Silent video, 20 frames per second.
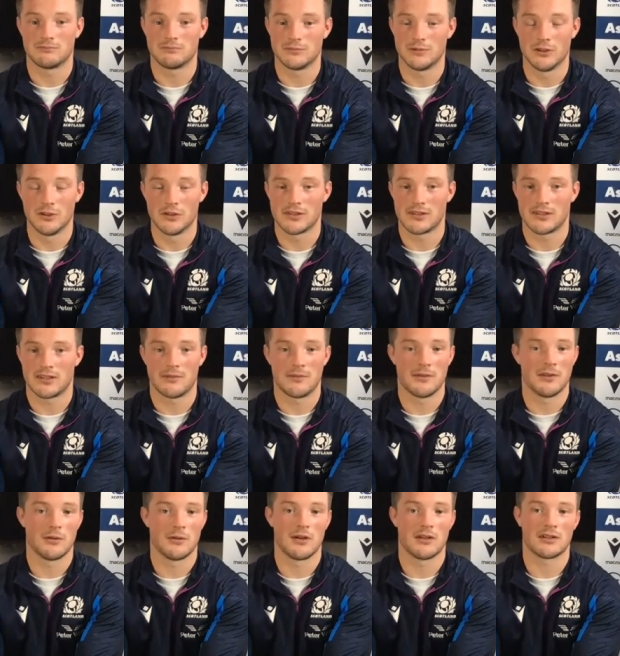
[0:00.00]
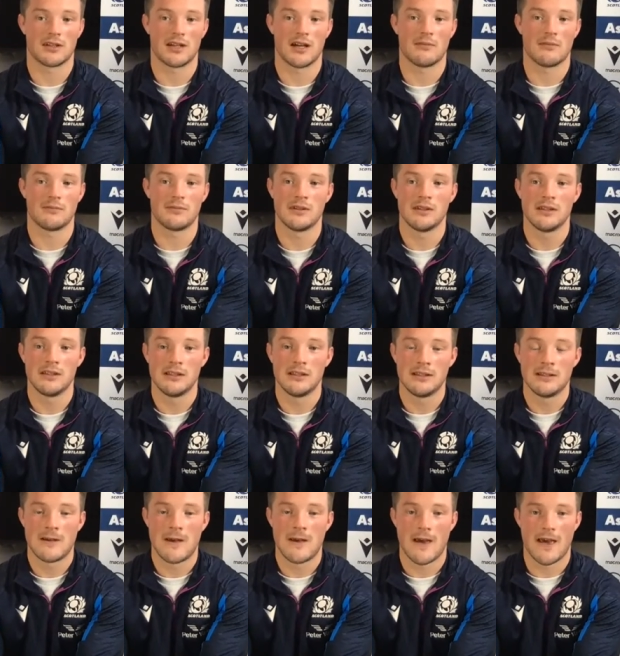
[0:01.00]
looms them in the World Cup.
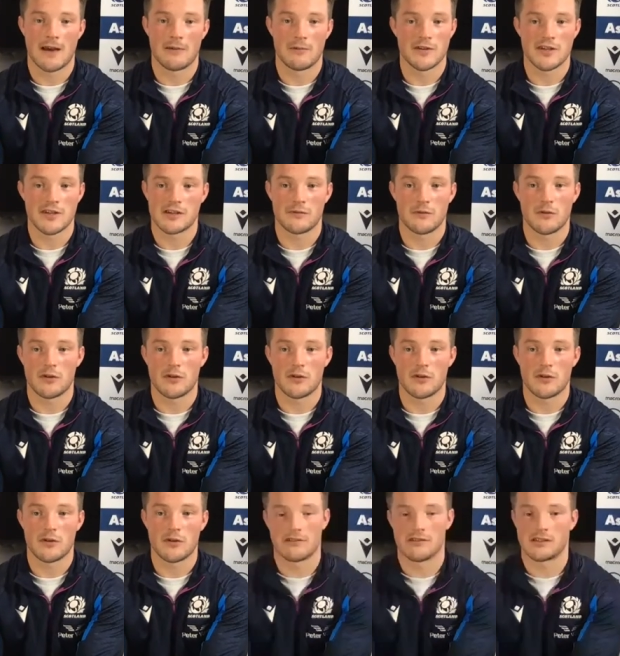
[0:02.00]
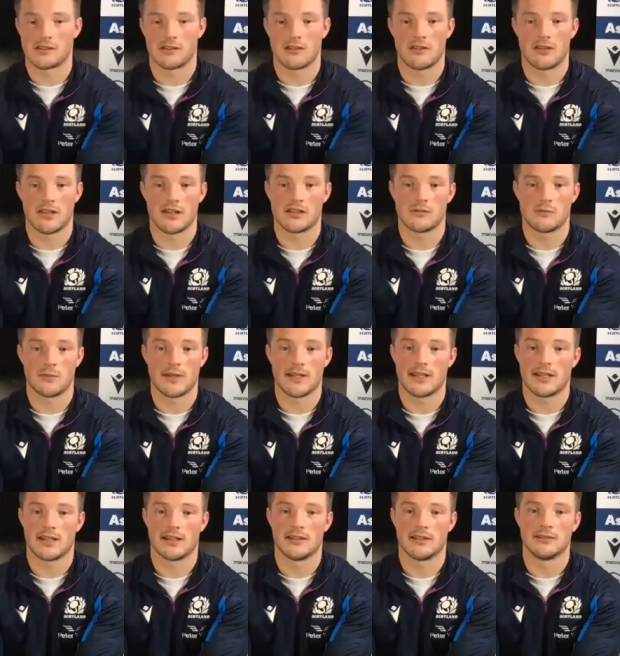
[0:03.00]
And we're just focused on getting a result this
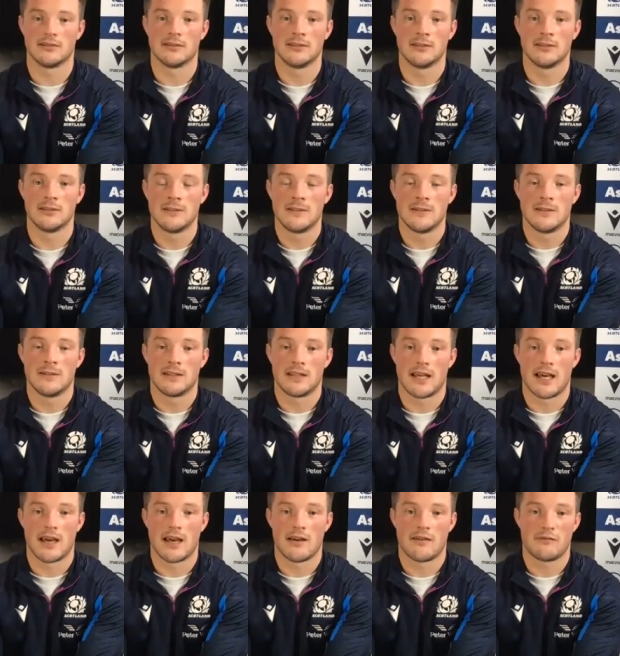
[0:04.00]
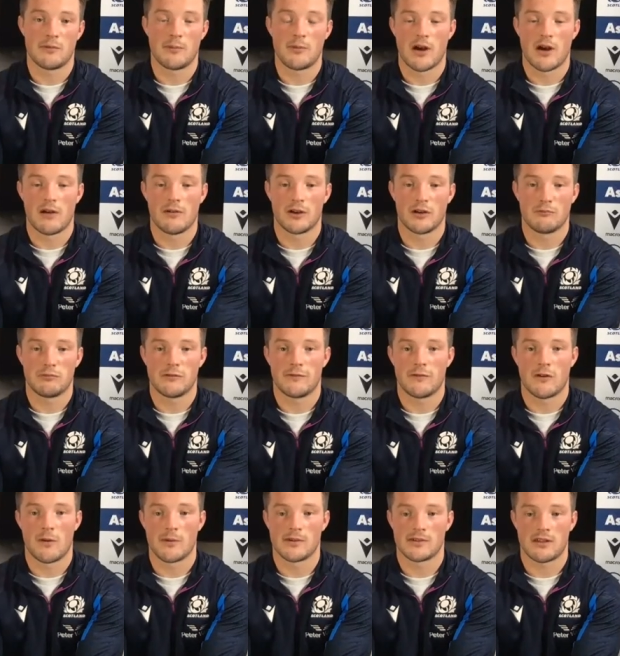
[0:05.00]
week. And yeah, if we put out a good
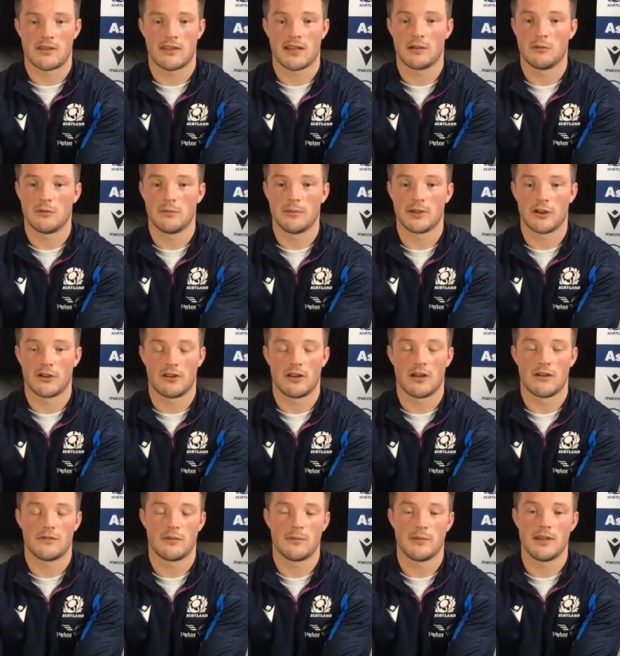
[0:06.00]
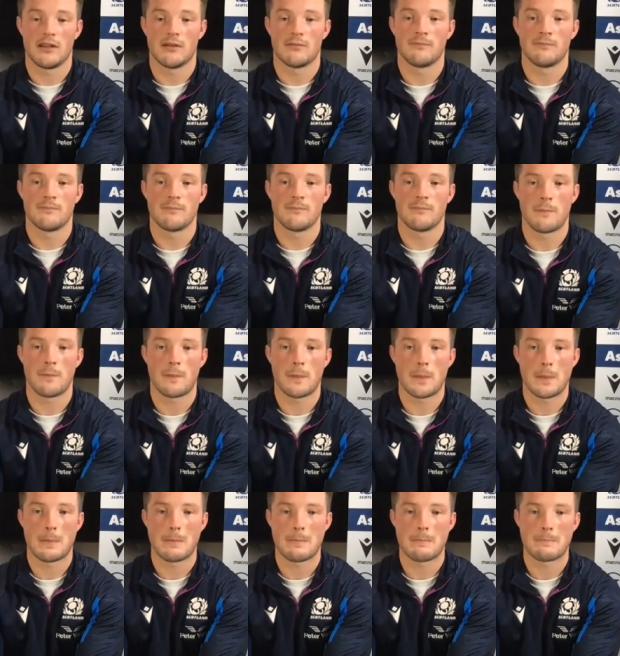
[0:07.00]
performance, I think we'll be good enough to beat them.
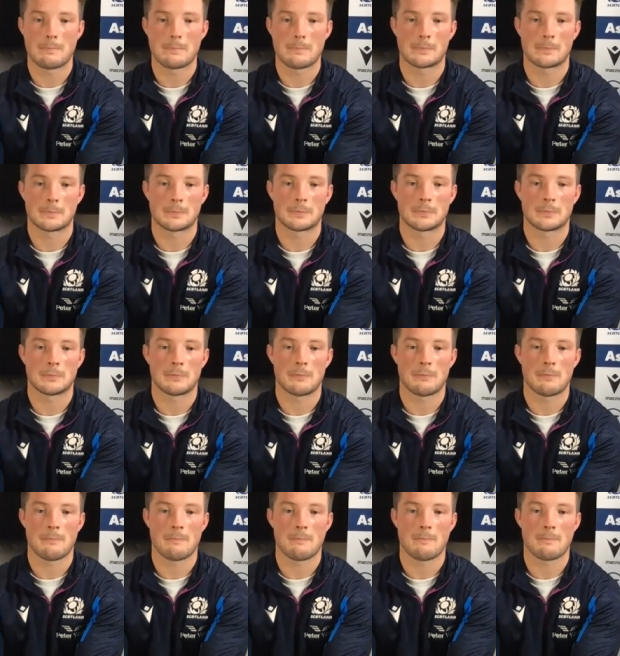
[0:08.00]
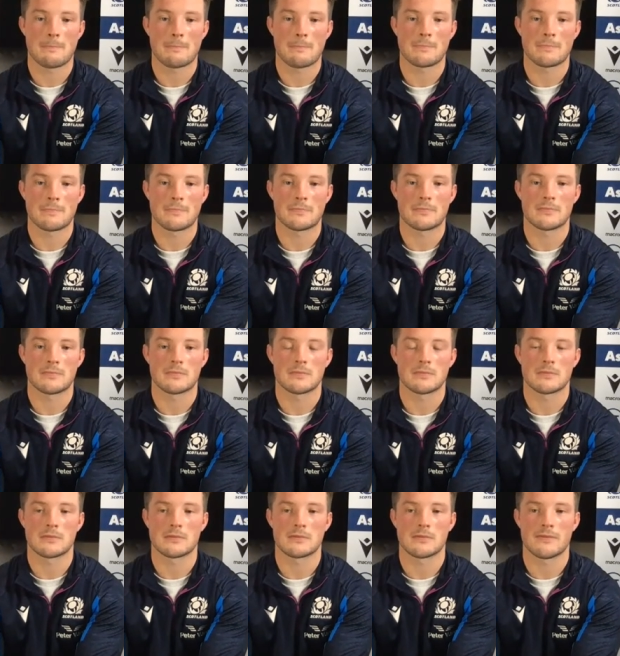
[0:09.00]
That's great. Right. Thanks very
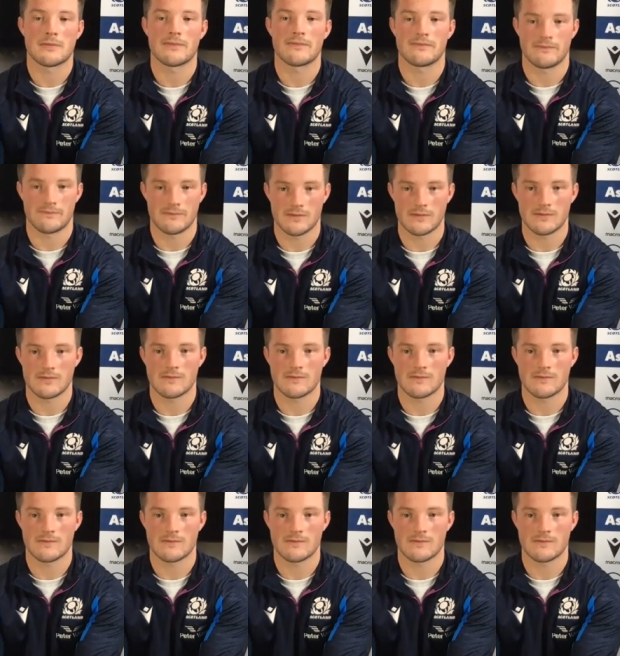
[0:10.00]
much and good luck.